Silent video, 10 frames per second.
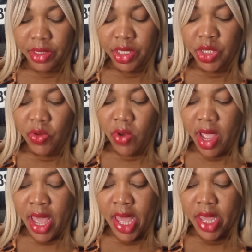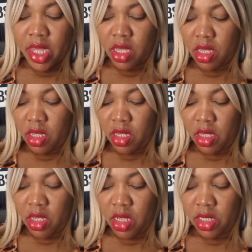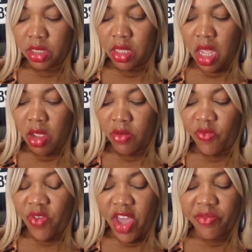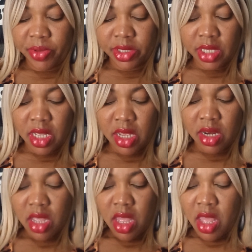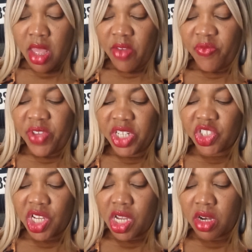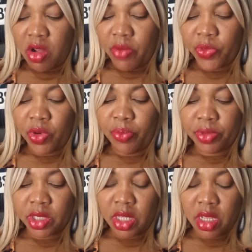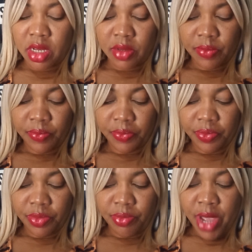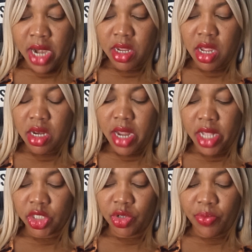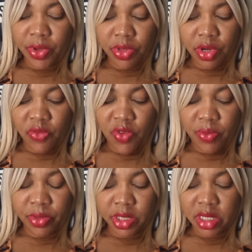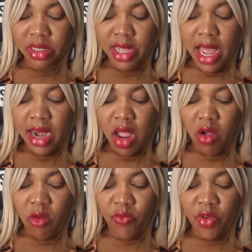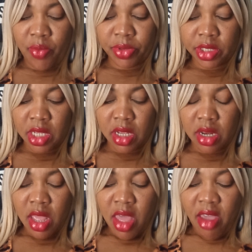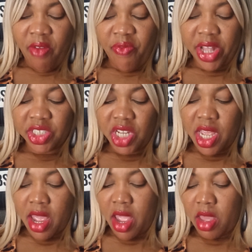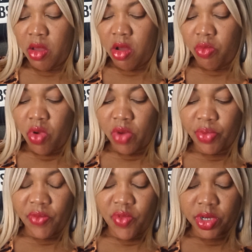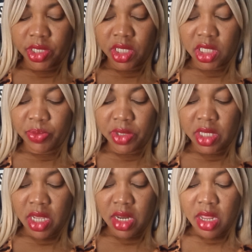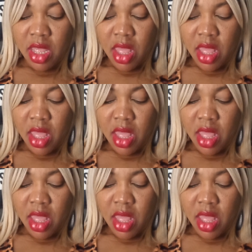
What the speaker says: QI is down 5%. VeChain up 3%. Polygon down 0.34%. Gala up 4%. Fetch AI up 1.46%.